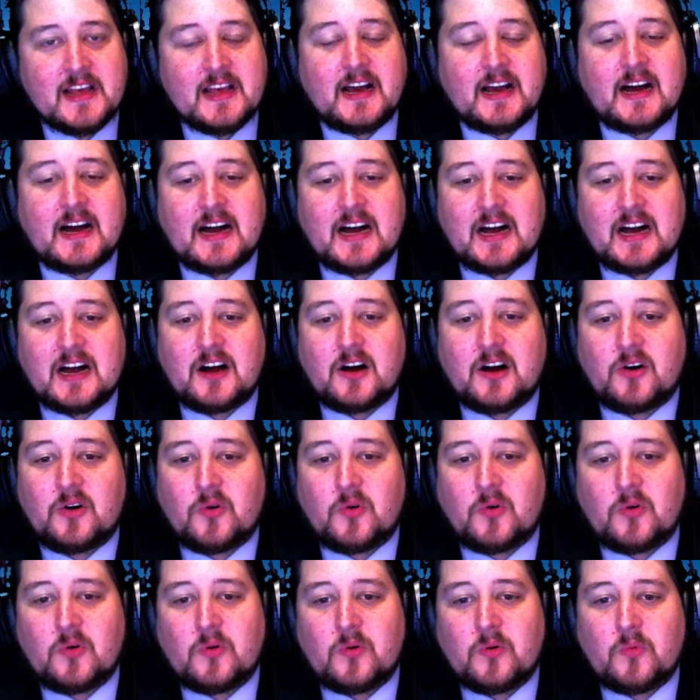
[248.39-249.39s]
Uh,
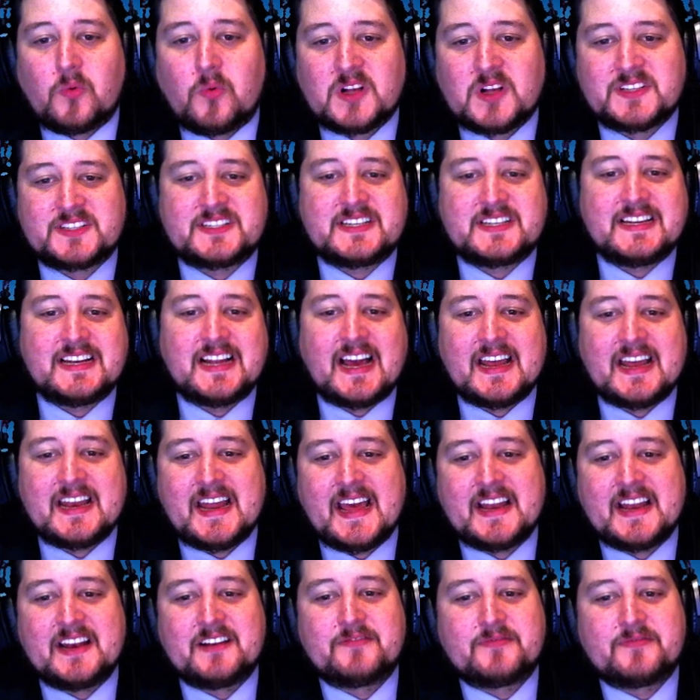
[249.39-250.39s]
while C9
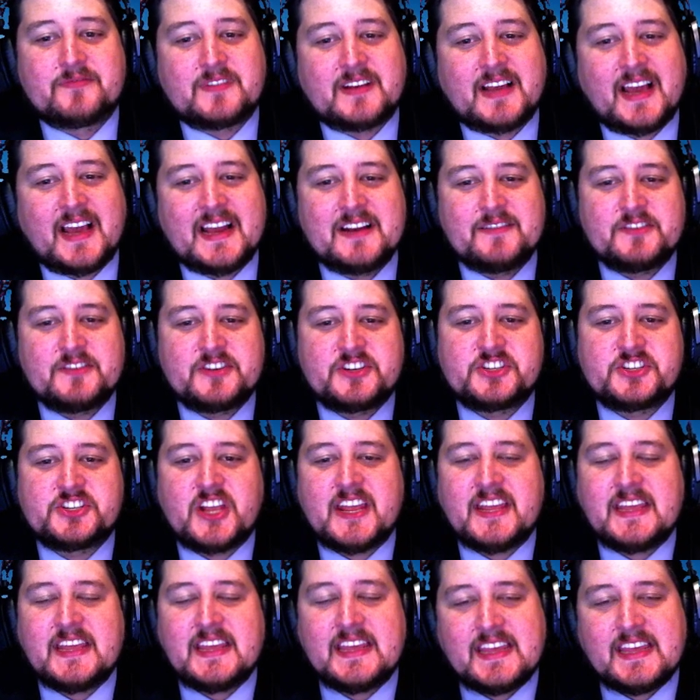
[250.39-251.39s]
had a kind of a
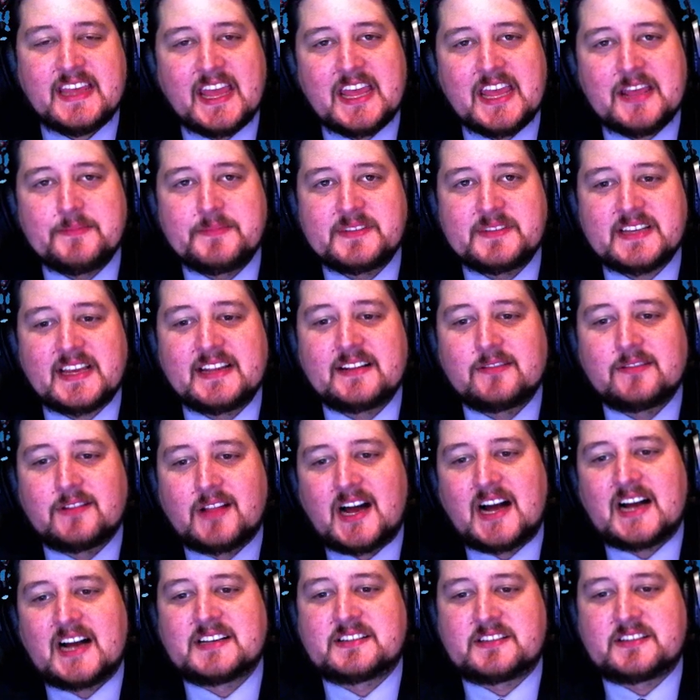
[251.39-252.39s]
shaky games and
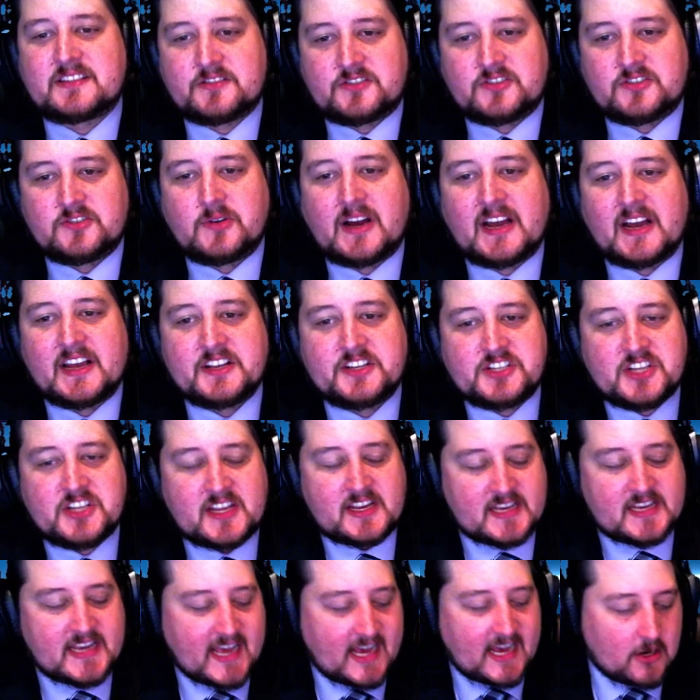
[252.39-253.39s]
lost to
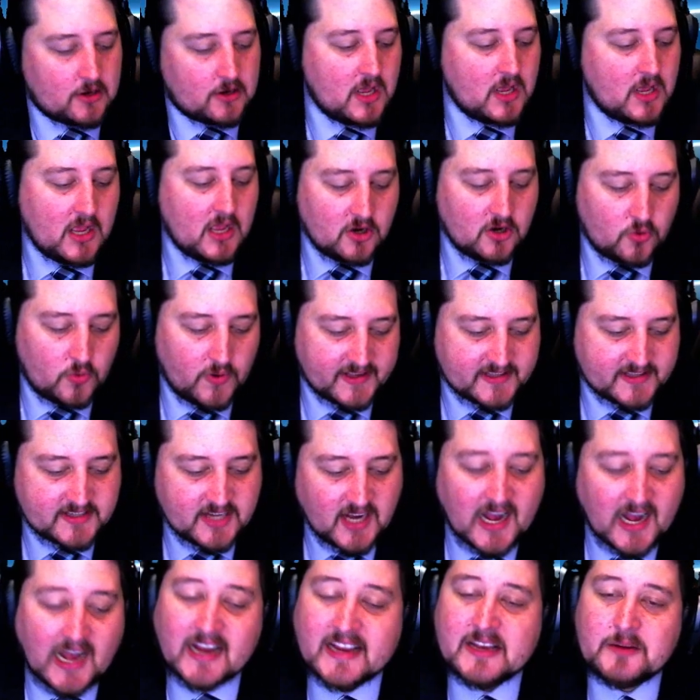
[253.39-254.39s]
IG. Now, quick
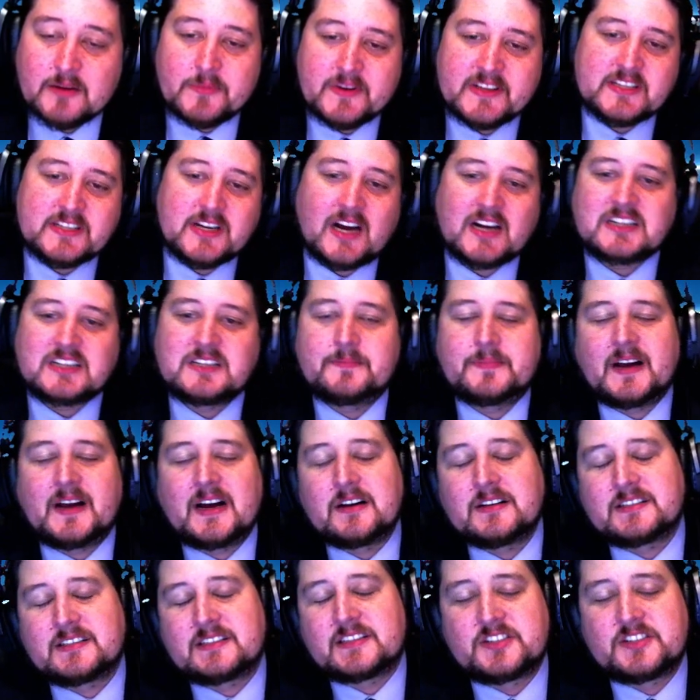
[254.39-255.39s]
talk, and we talked
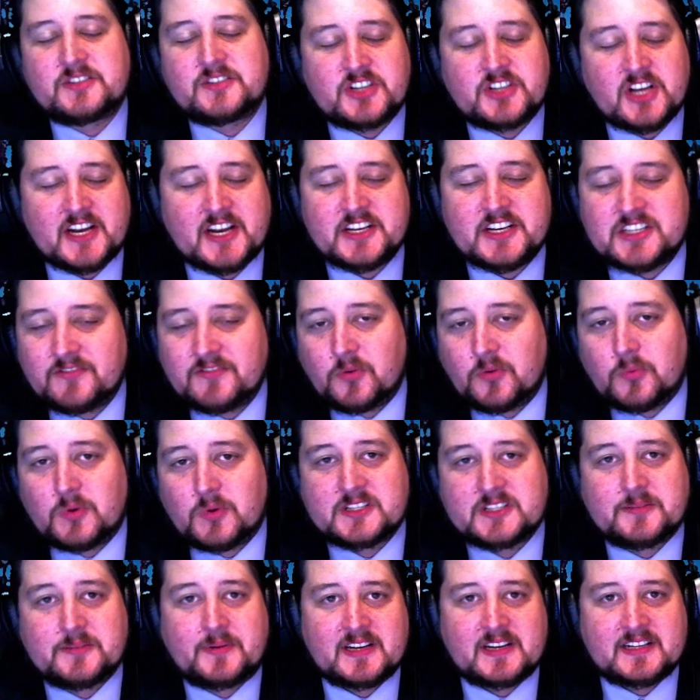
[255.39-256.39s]
about the Chinese Shuffle
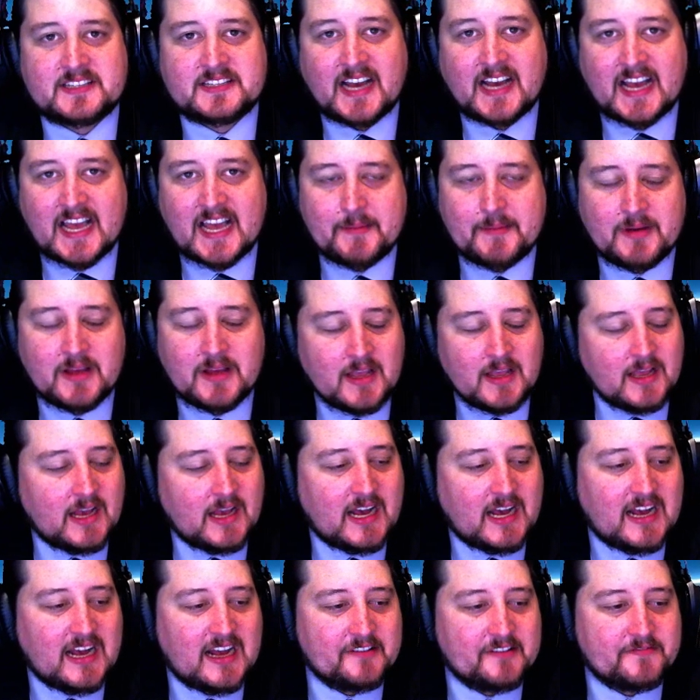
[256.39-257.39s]
once upon a time.
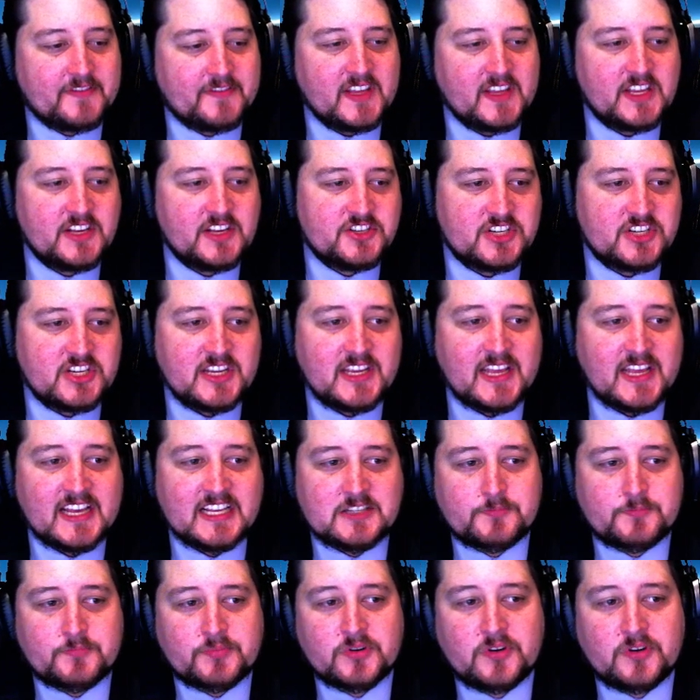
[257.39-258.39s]
Uh, VG
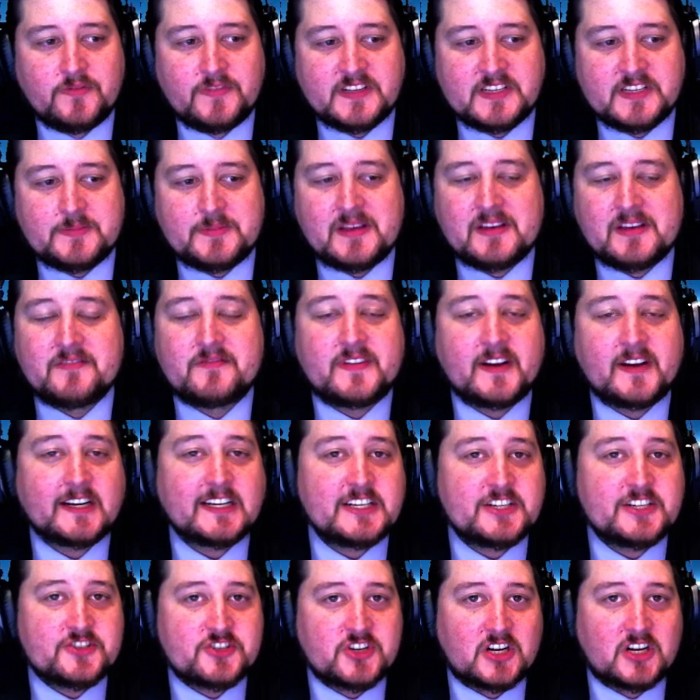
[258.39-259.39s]
has proven to be a
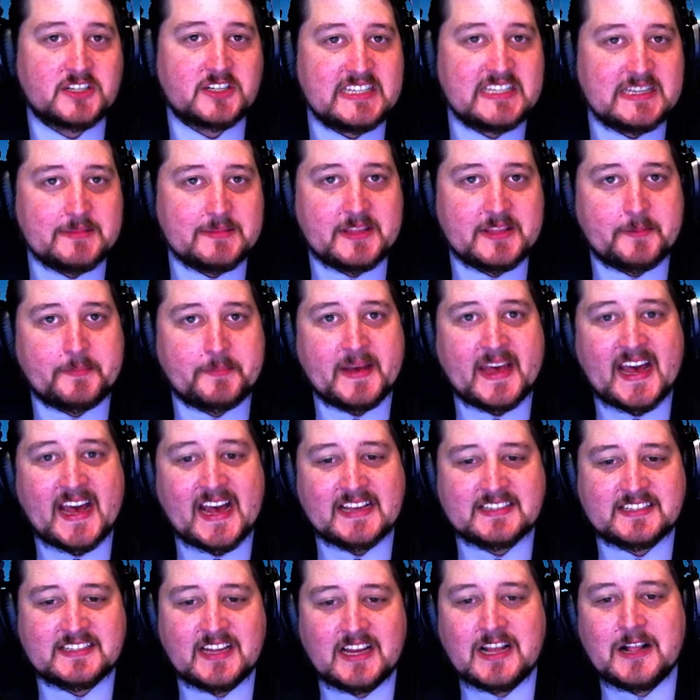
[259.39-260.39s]
very strong team in the
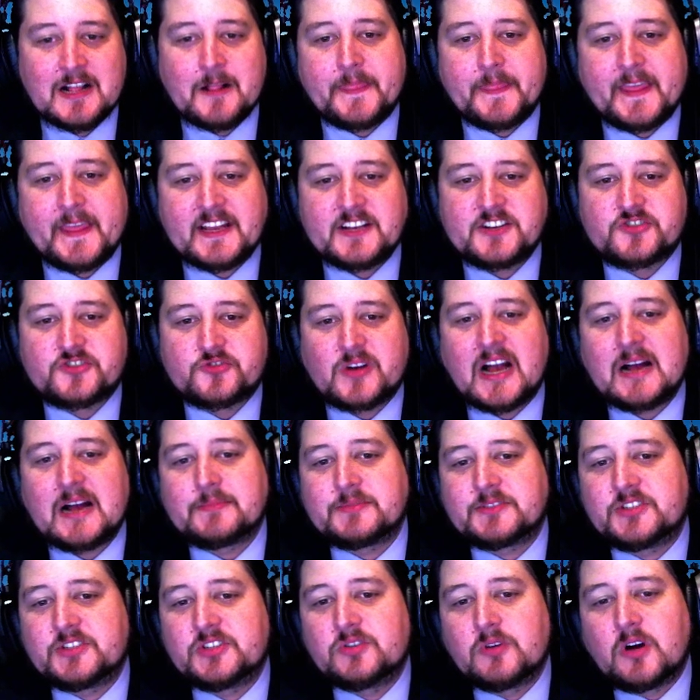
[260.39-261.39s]
past. They
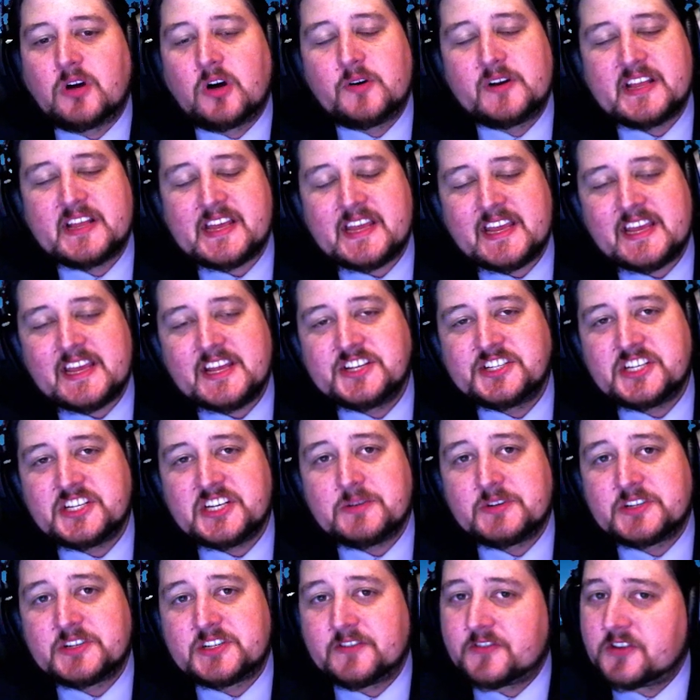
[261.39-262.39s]
dropped 2-0 to EG,
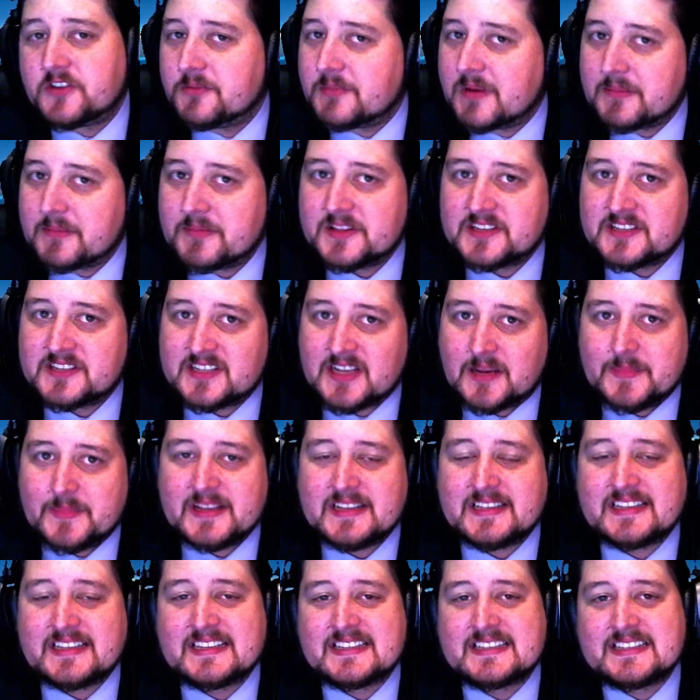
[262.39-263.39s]
which if you remember the
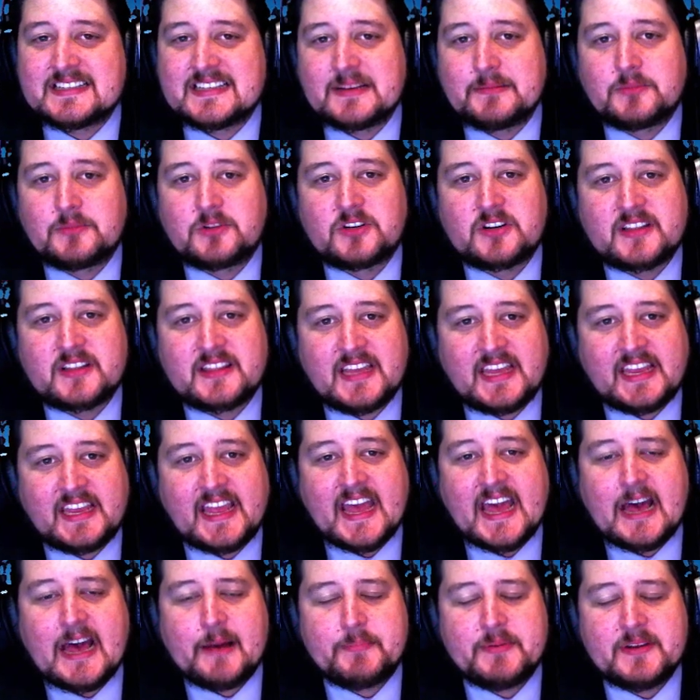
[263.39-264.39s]
summit, the similar thing
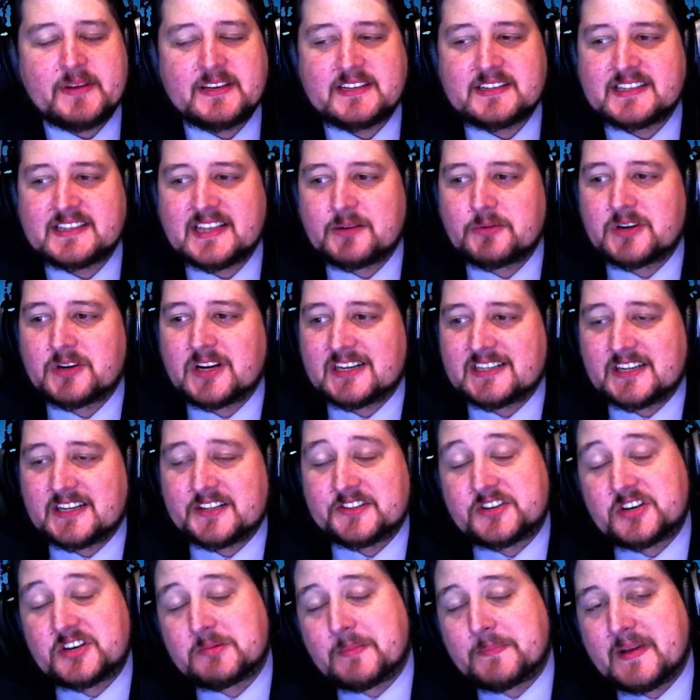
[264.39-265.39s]
happened as they were knocked out of
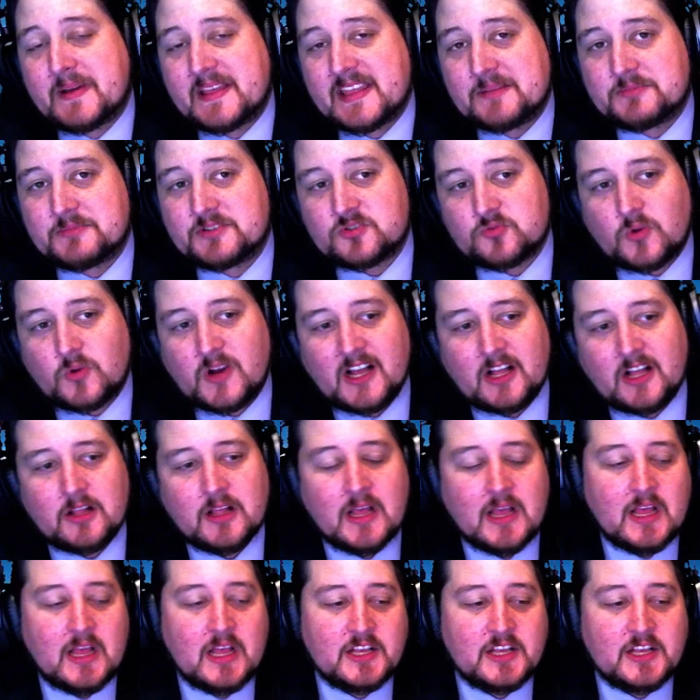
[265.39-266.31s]
the tournament by them as well.